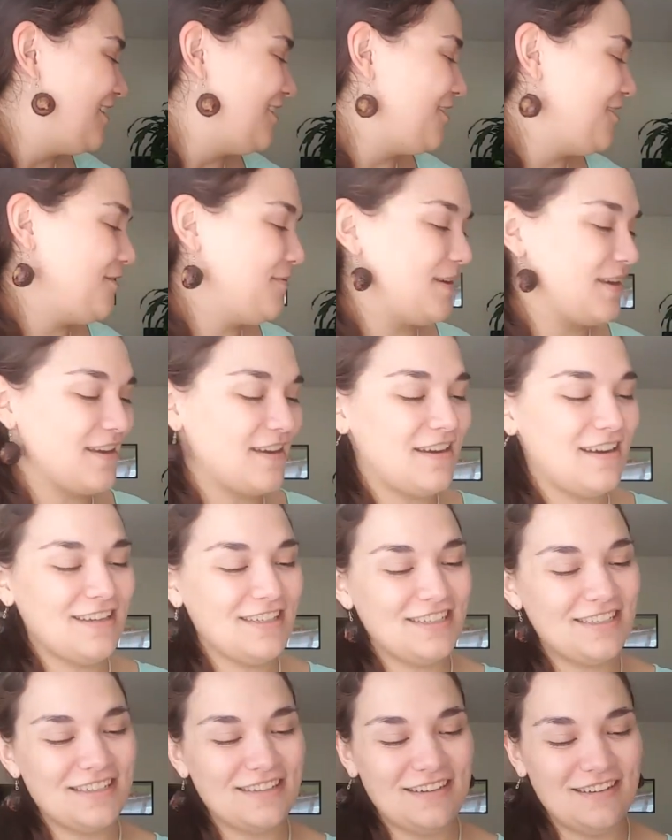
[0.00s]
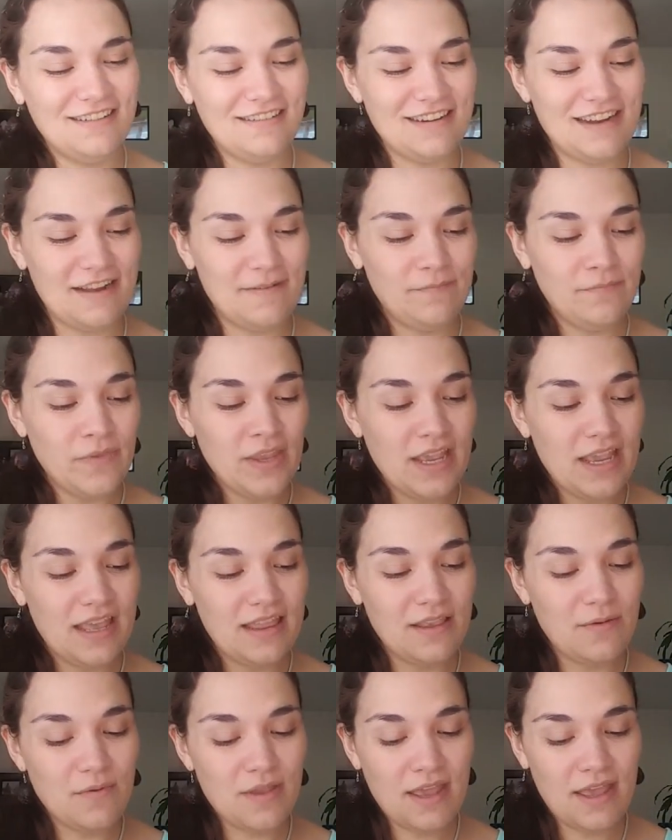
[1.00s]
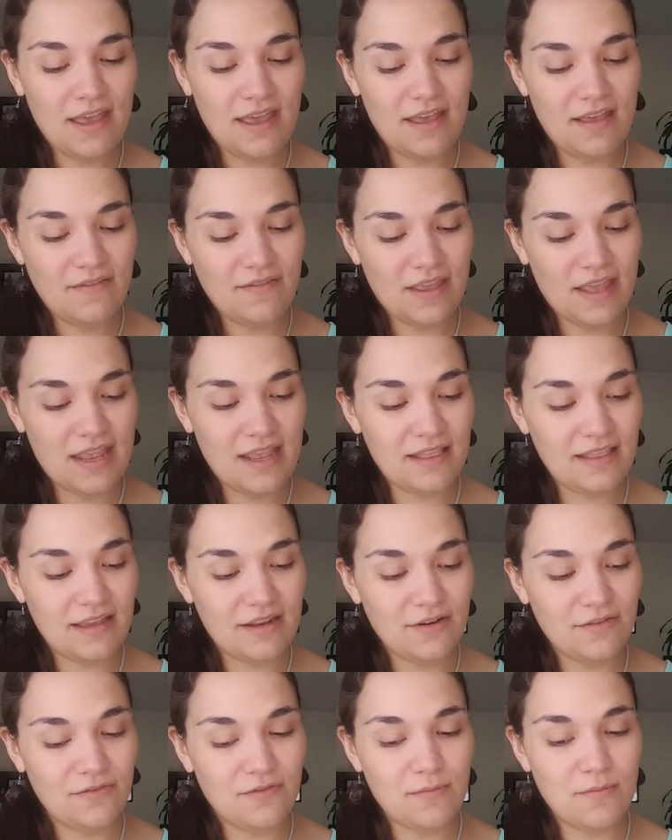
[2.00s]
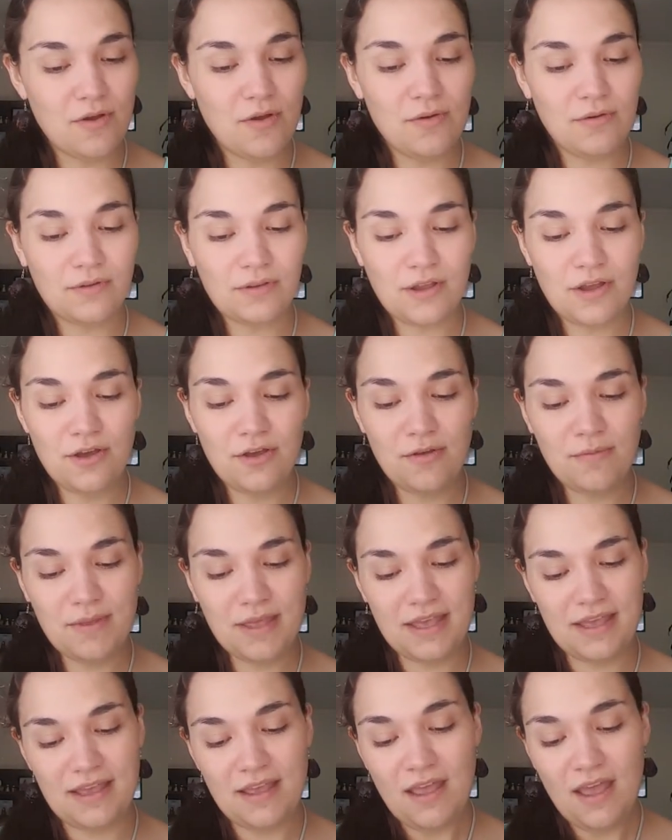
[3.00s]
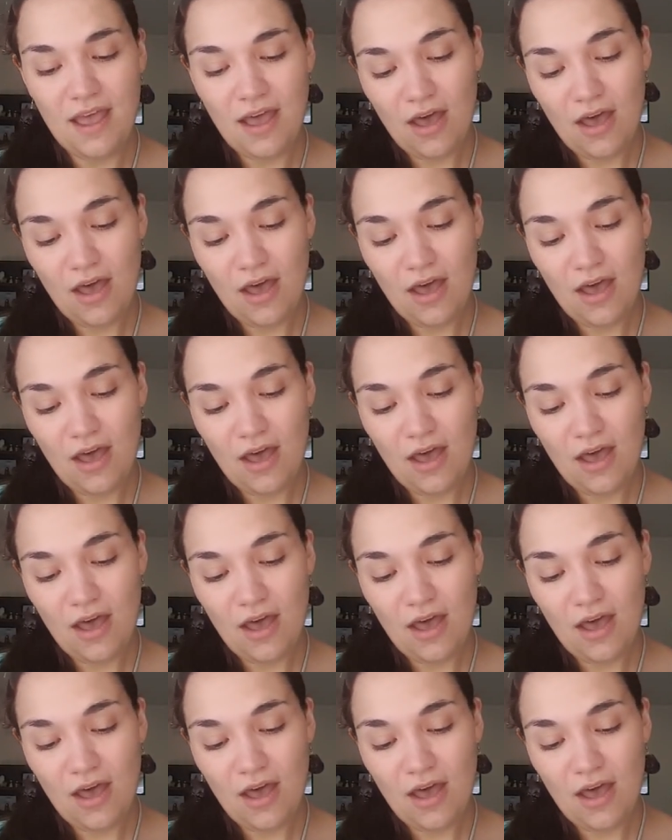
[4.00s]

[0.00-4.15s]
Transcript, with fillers: Oh my gosh. All right. And then we have a letter from Oklahoma.